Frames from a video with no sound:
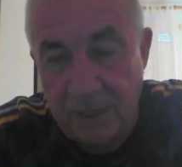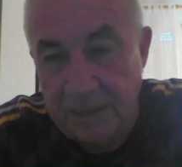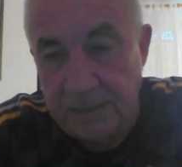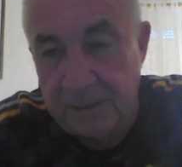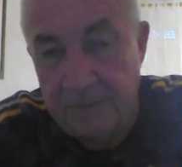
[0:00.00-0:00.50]

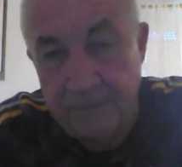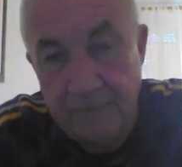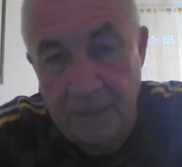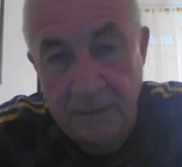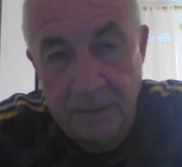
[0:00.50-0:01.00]
great, isn't it?
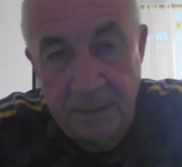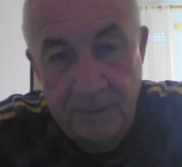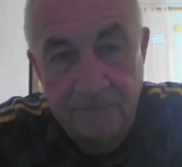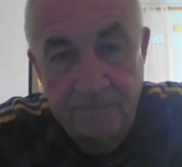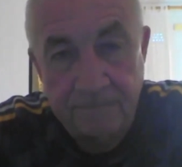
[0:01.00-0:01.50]

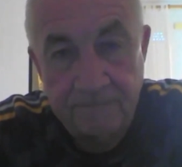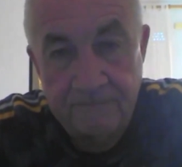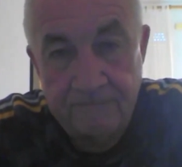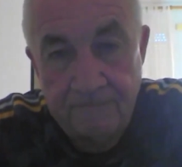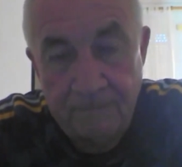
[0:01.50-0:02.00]
And
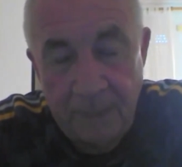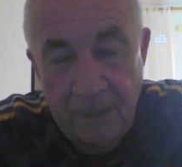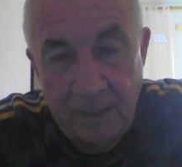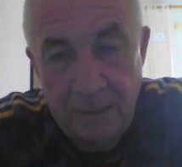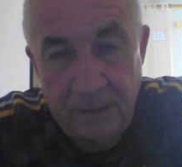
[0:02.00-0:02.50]

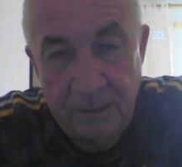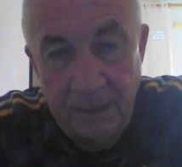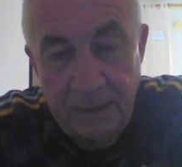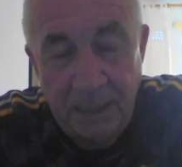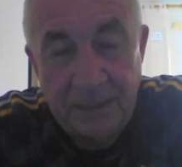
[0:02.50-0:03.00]

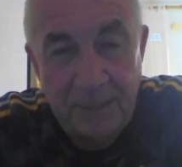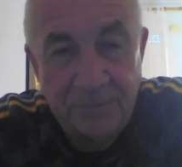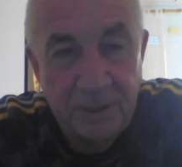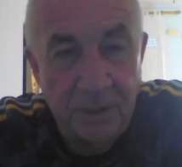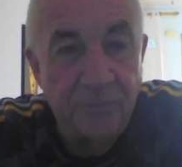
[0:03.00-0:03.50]
it's
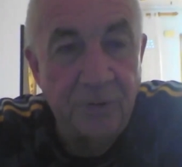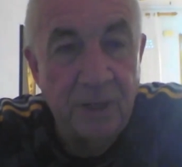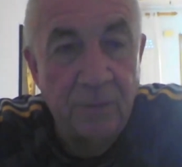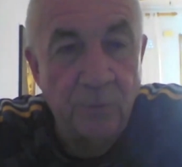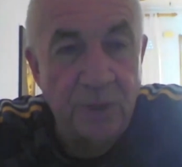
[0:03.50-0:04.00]
absolutely
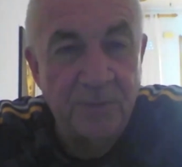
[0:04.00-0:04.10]
brilliant.